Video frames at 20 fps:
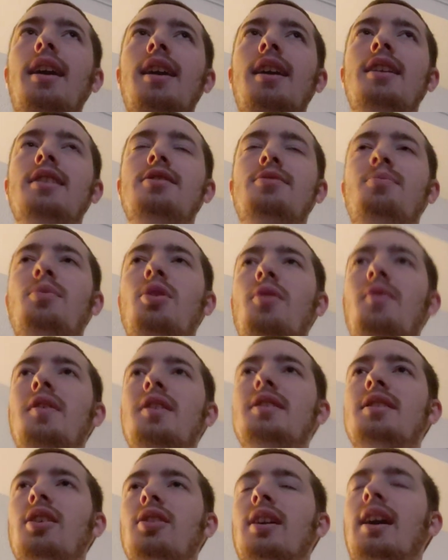his
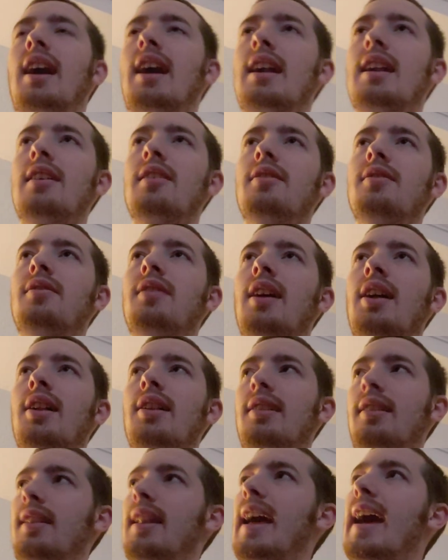movies are kind of
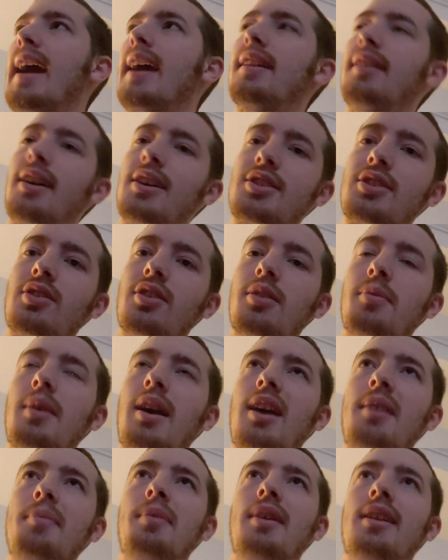lackluster, in
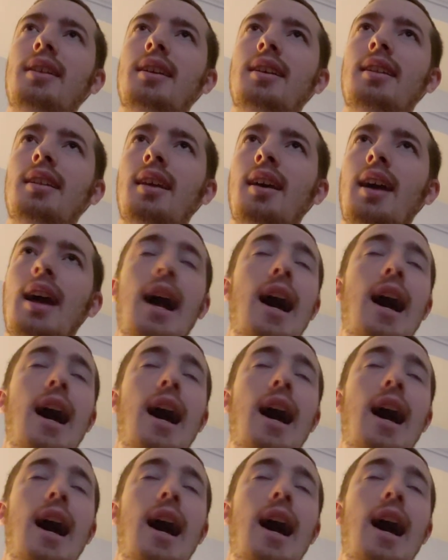my opinion.